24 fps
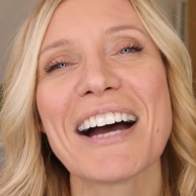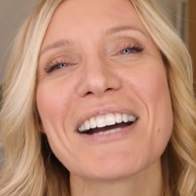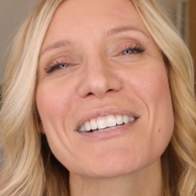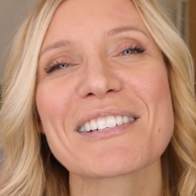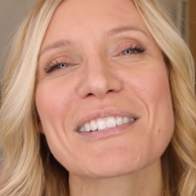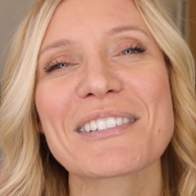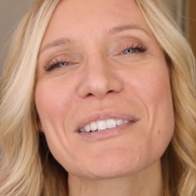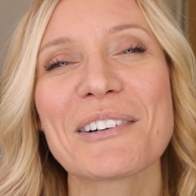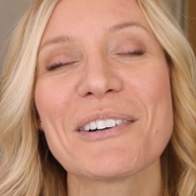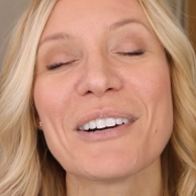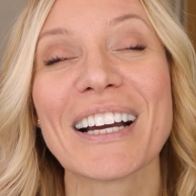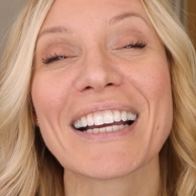
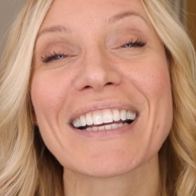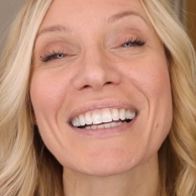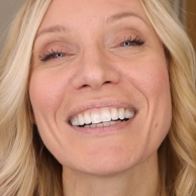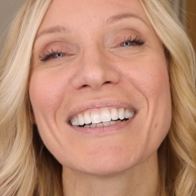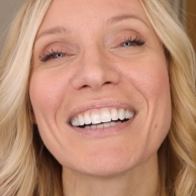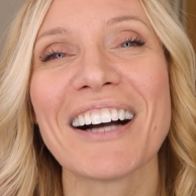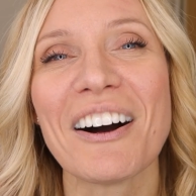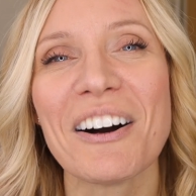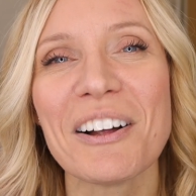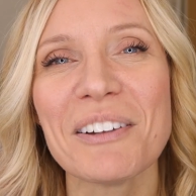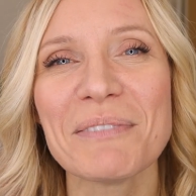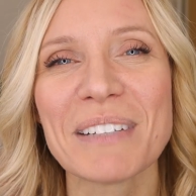So I
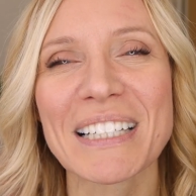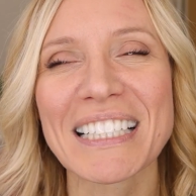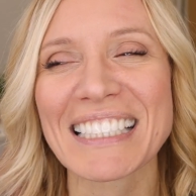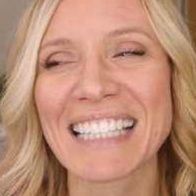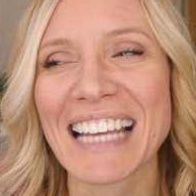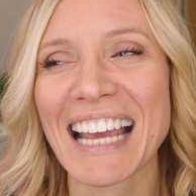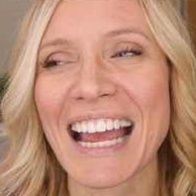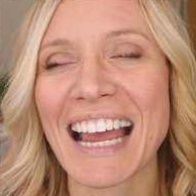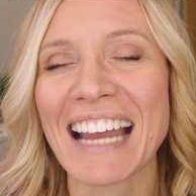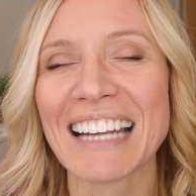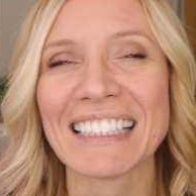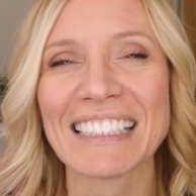called my
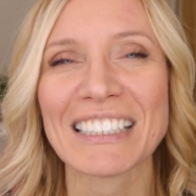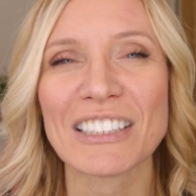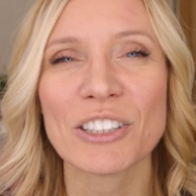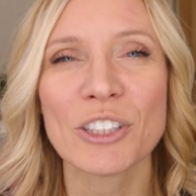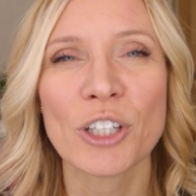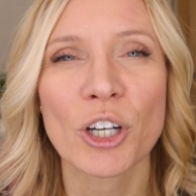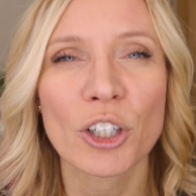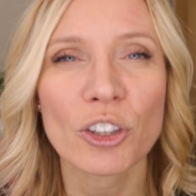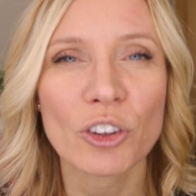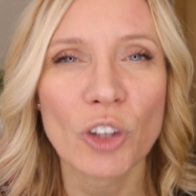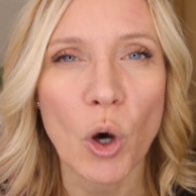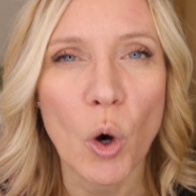dad. He
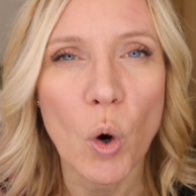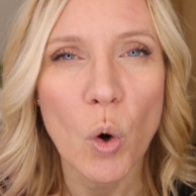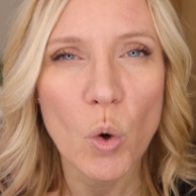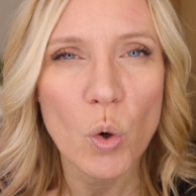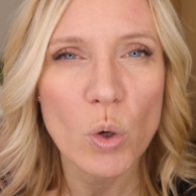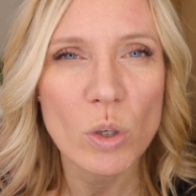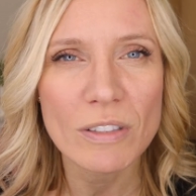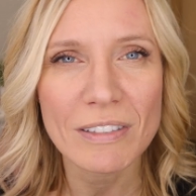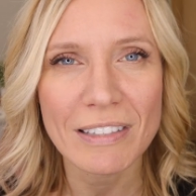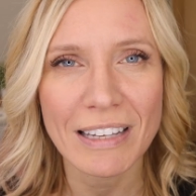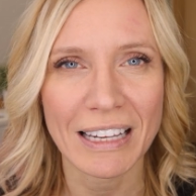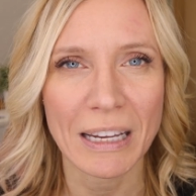took the
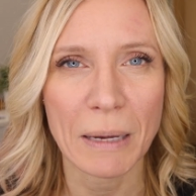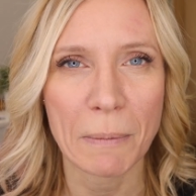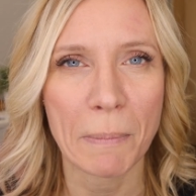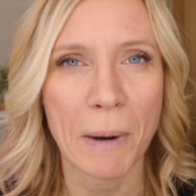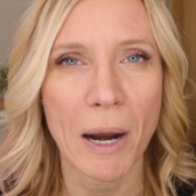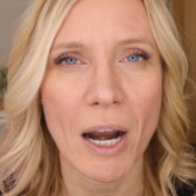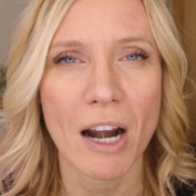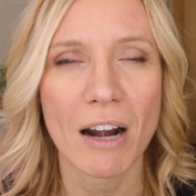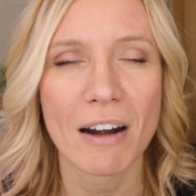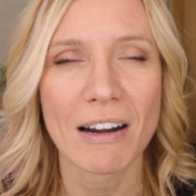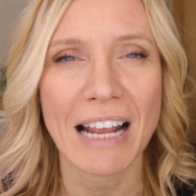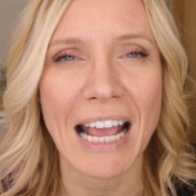whole sink
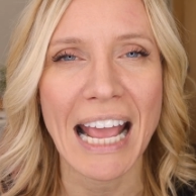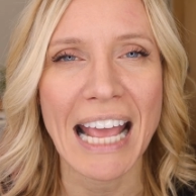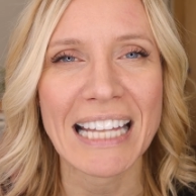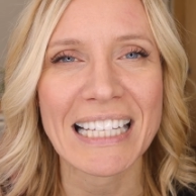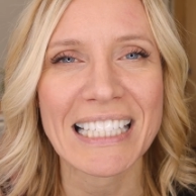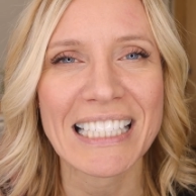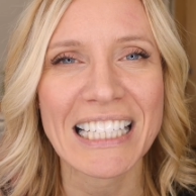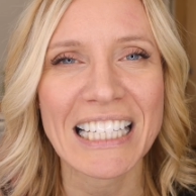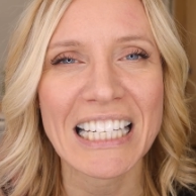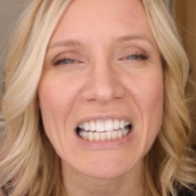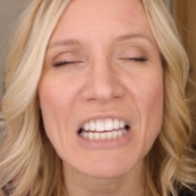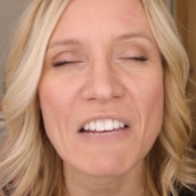apart, and
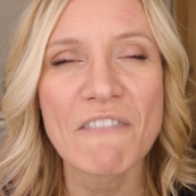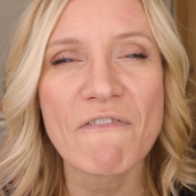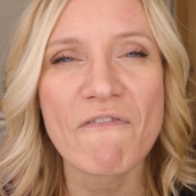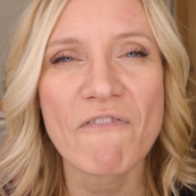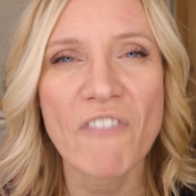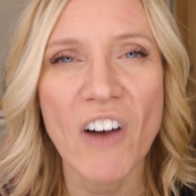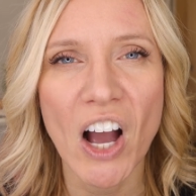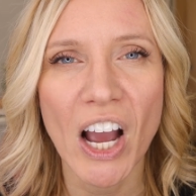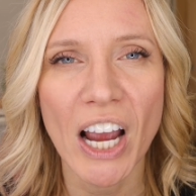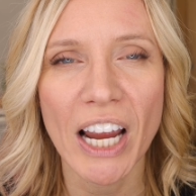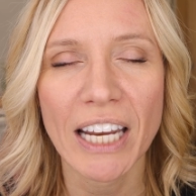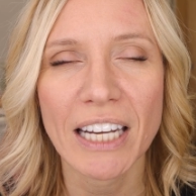did he
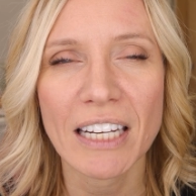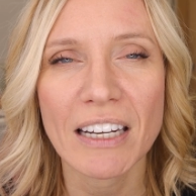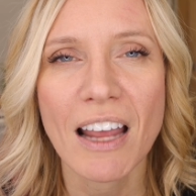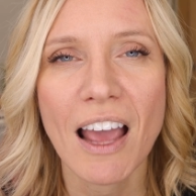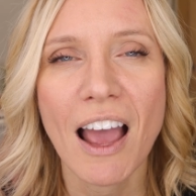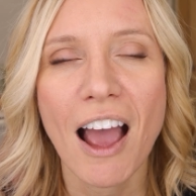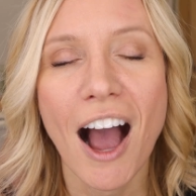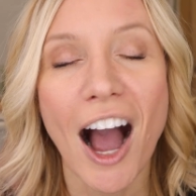find,